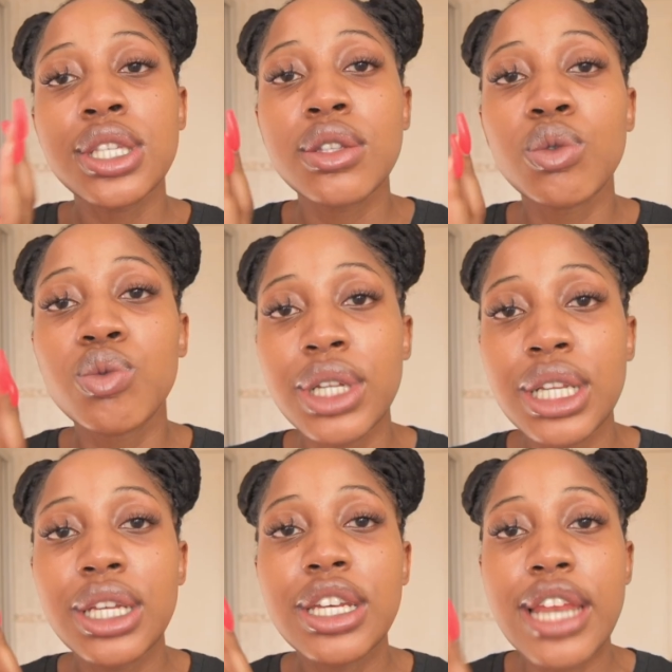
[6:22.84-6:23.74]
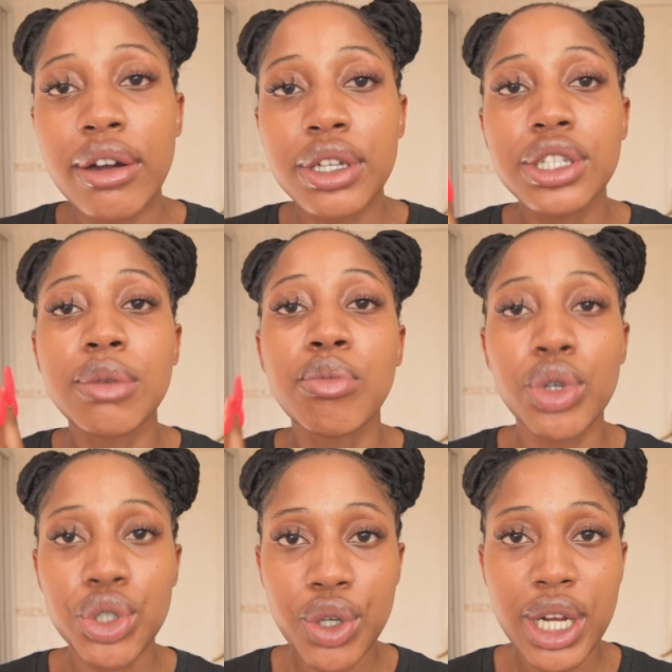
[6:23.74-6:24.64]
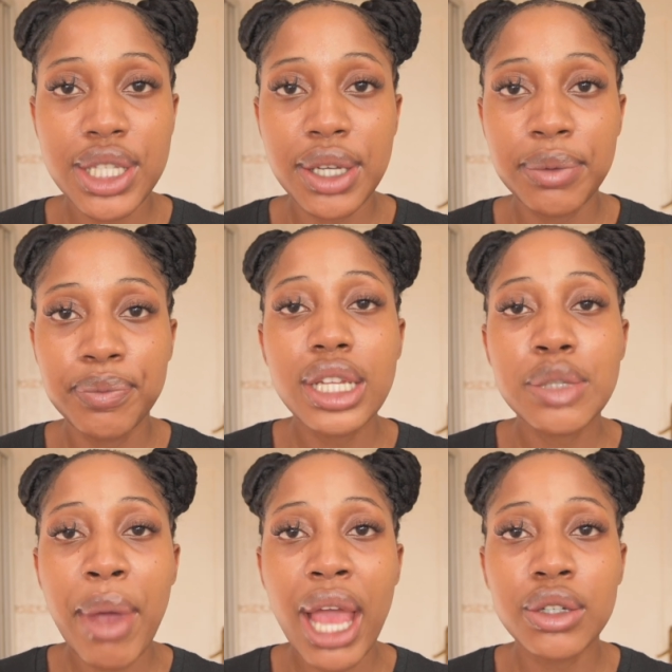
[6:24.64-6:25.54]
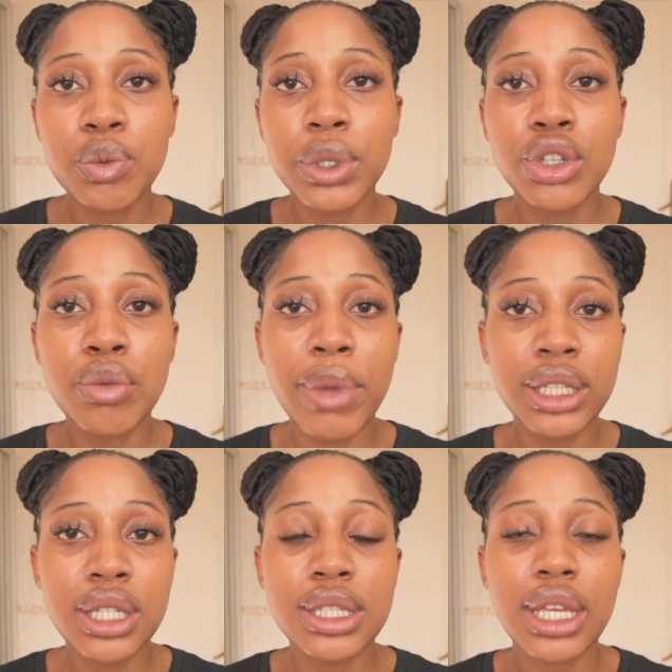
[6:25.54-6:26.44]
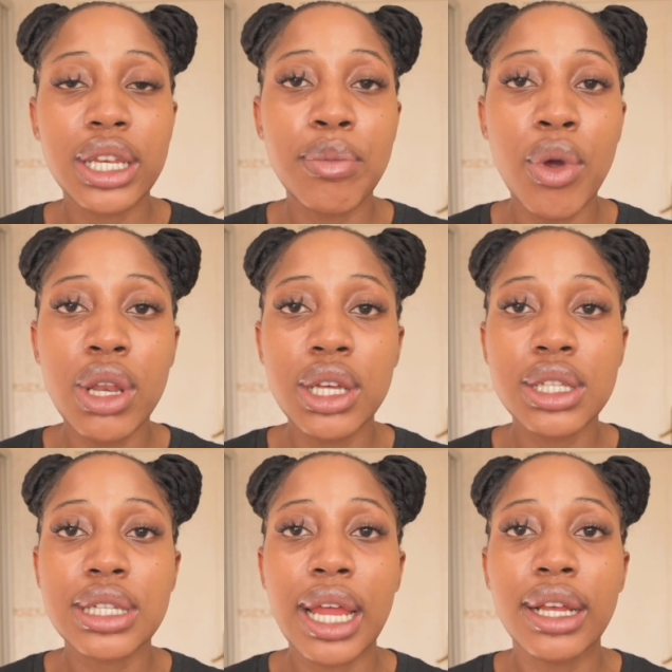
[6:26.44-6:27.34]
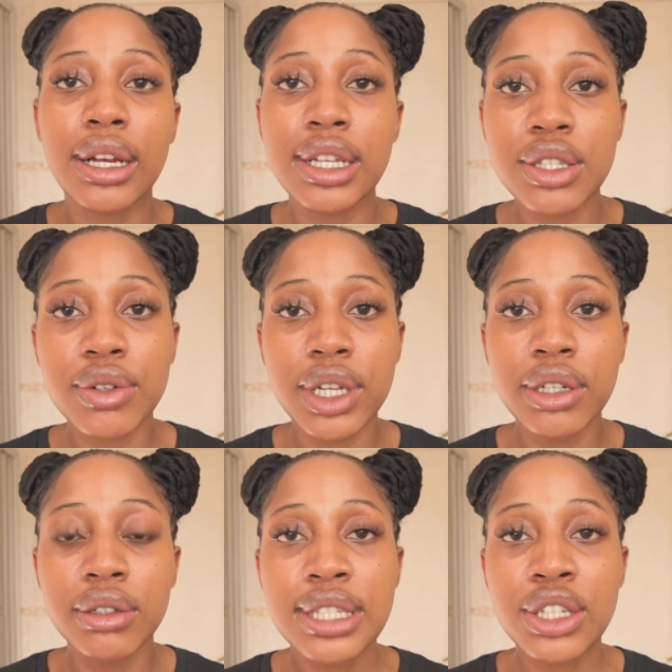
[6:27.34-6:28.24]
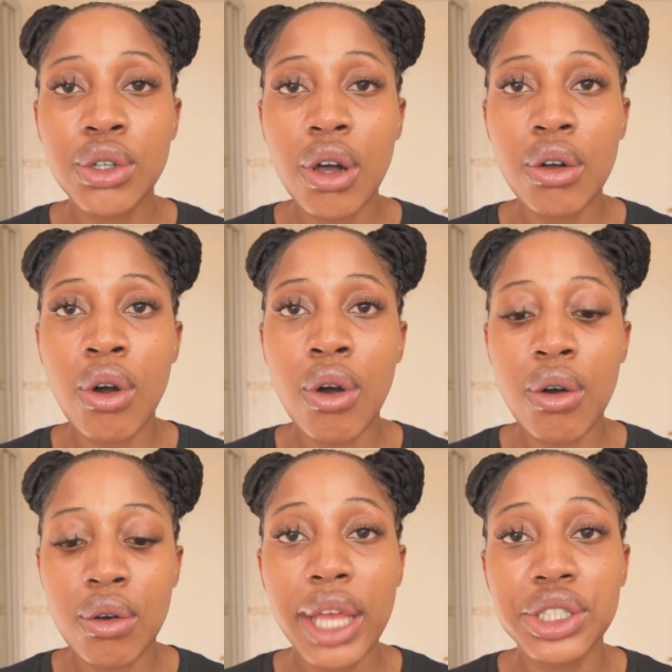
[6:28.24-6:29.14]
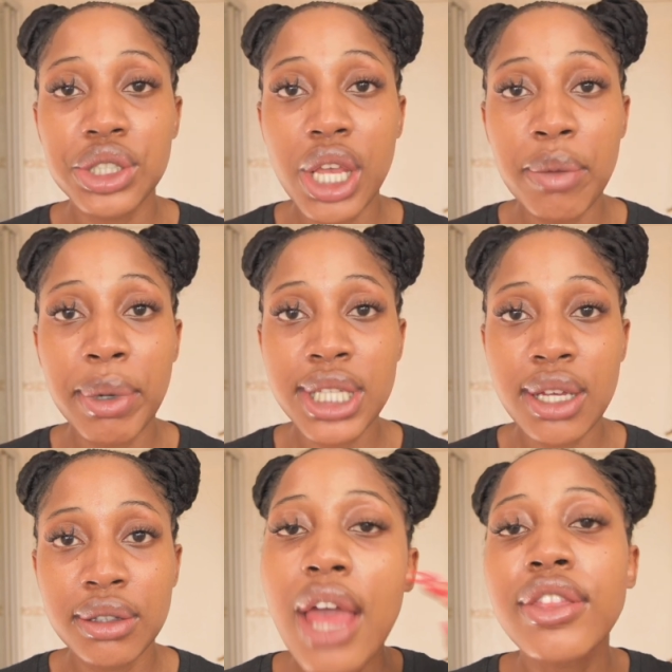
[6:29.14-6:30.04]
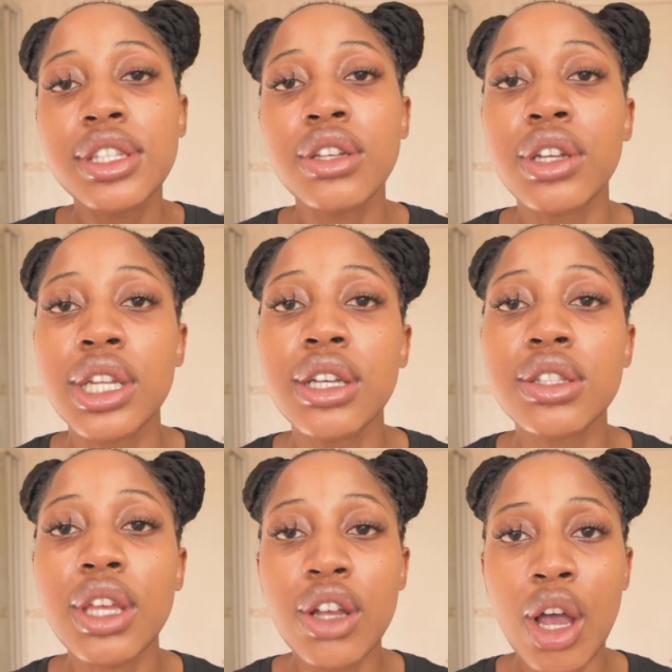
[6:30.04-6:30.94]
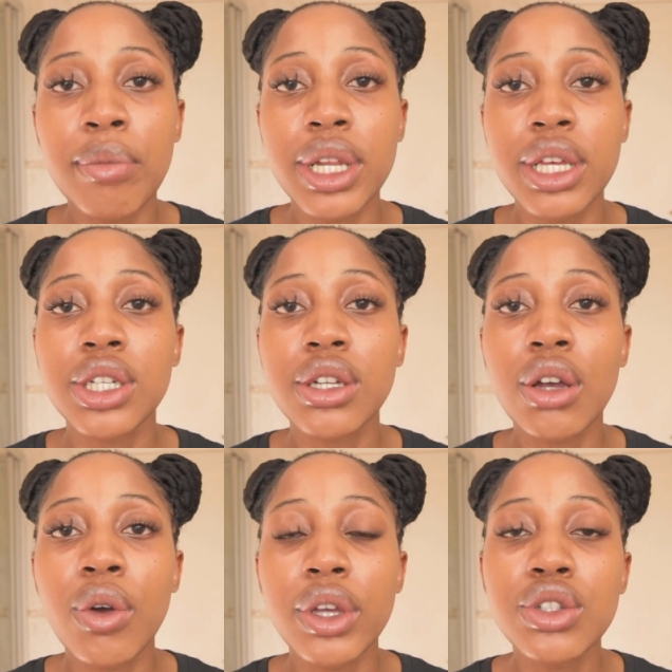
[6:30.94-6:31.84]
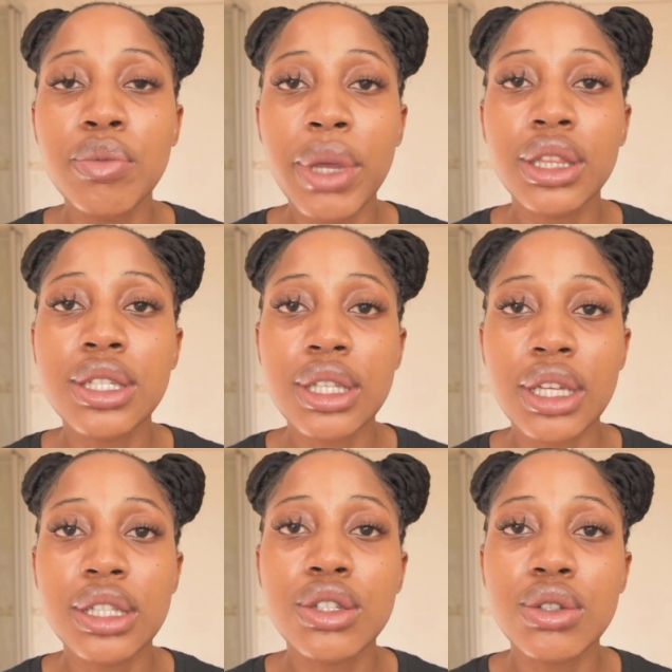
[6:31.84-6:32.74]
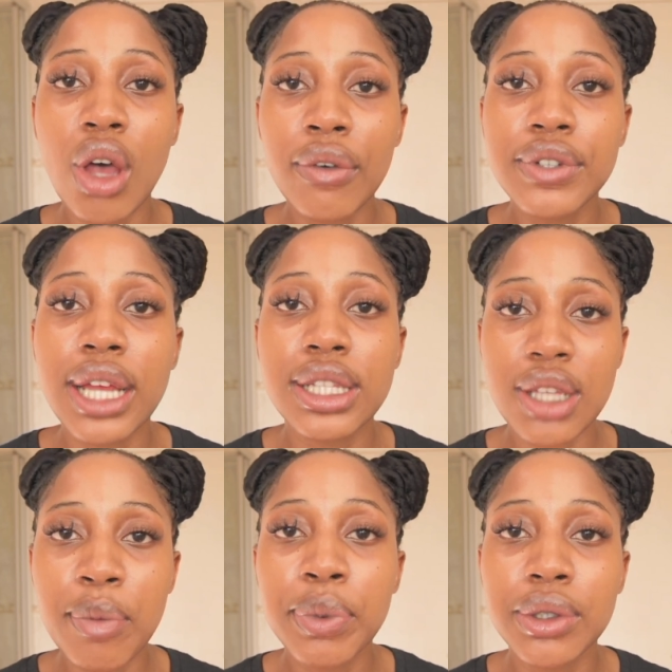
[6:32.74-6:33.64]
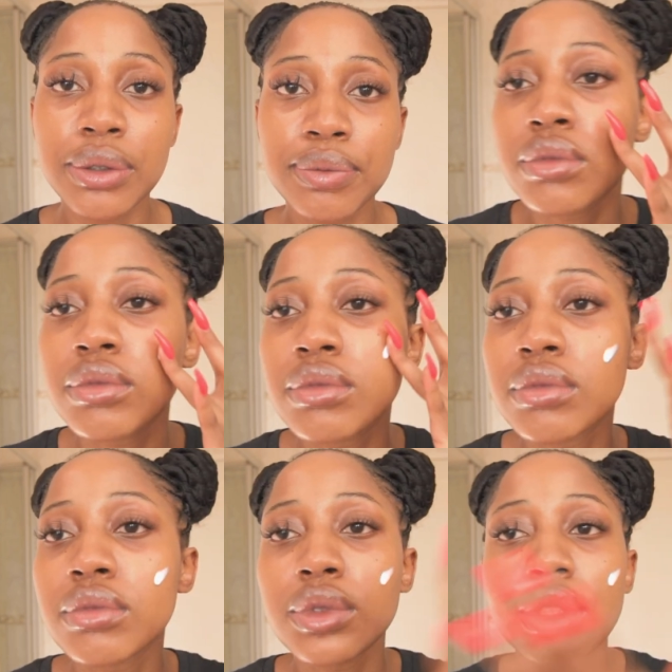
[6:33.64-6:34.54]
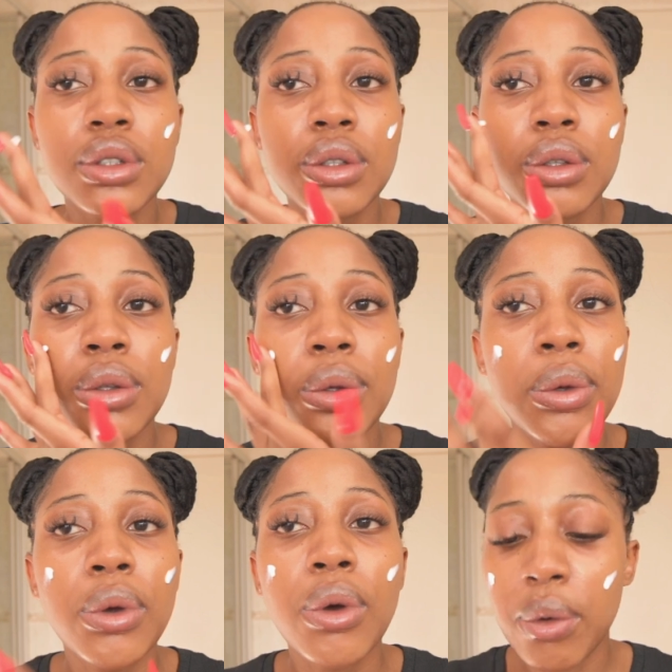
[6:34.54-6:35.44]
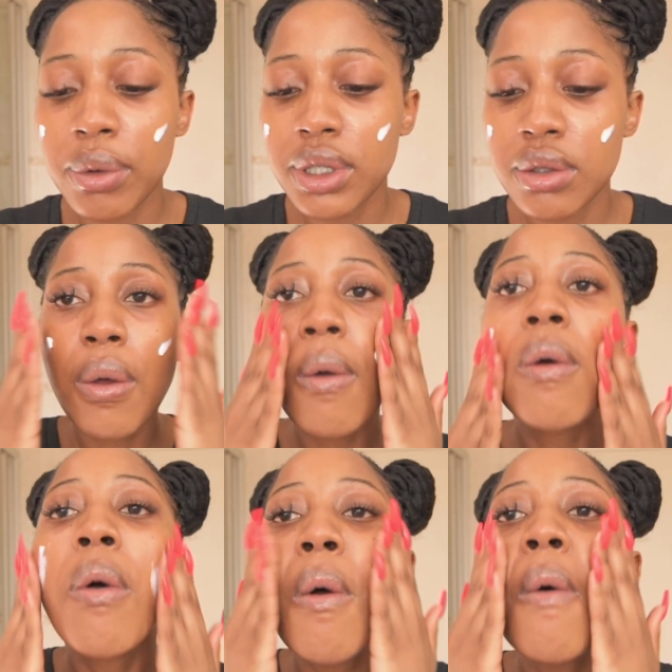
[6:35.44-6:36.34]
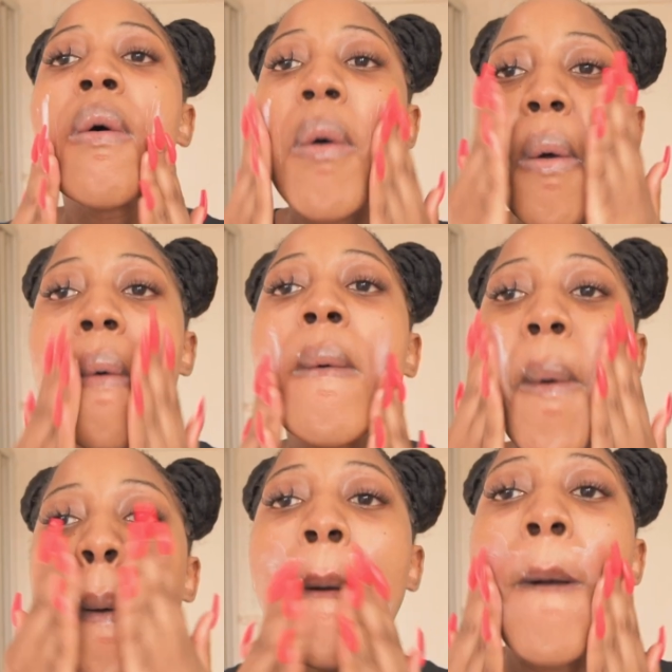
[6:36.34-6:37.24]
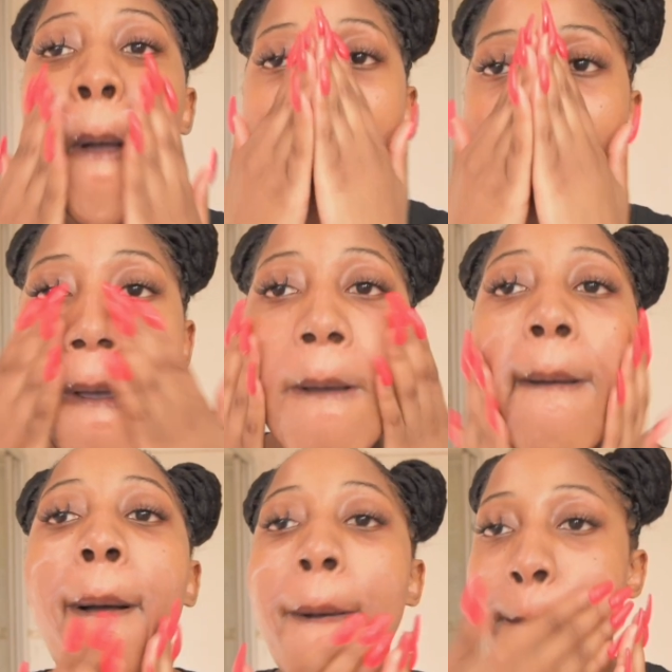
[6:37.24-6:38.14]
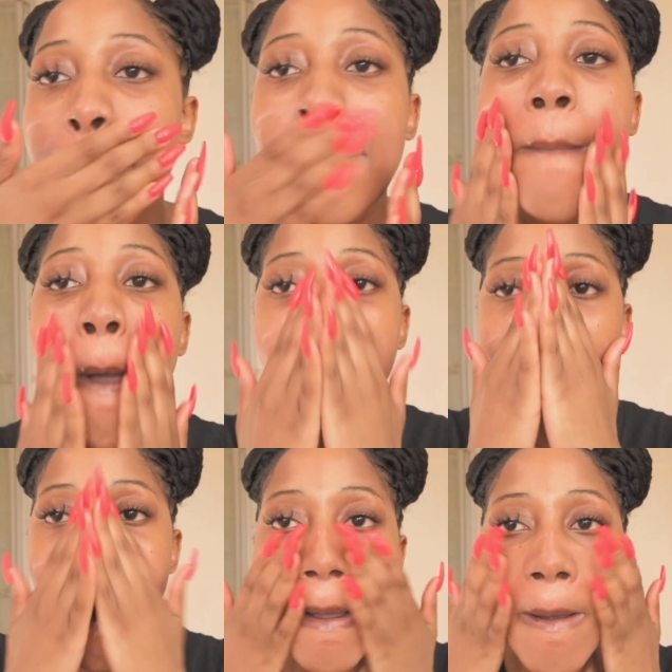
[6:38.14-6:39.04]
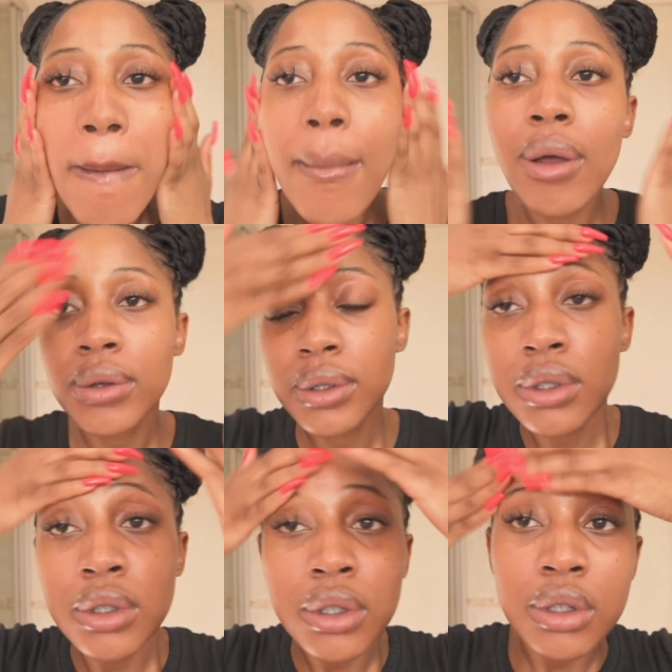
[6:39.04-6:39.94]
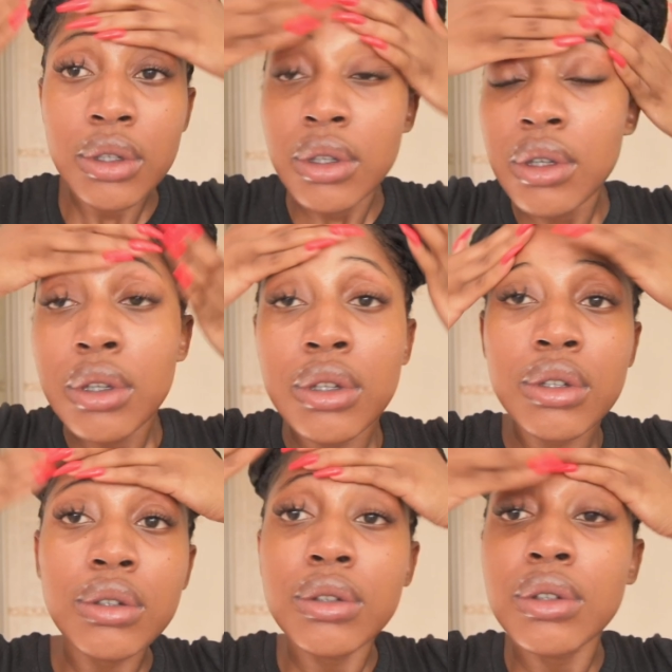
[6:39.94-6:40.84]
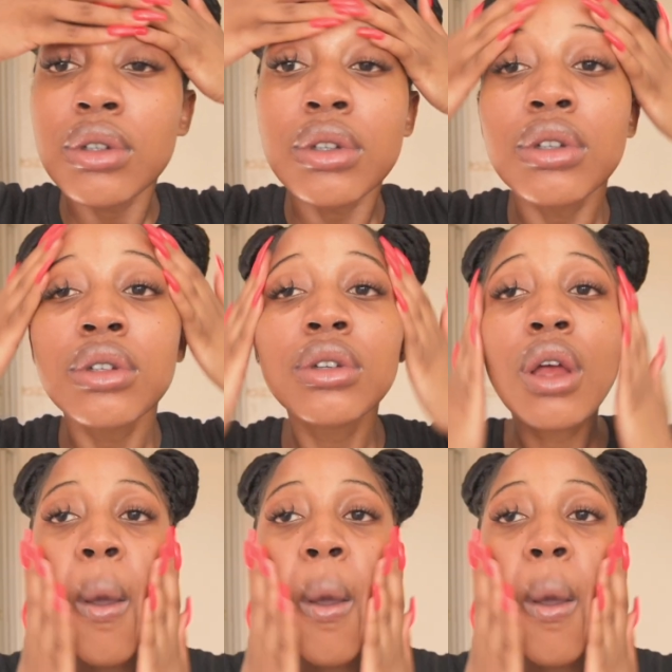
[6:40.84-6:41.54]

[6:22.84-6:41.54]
is a really nourishing moisturizer. It is packed with humectants and emollients like glycerin, citral alcohol, and shea butter. And these ingredients in combination are going to make the skin soft and supple. It rubs in really nicely and it is very moisturizing. It has S P F fifteen, which is not enough, so we're going to apply a separate S P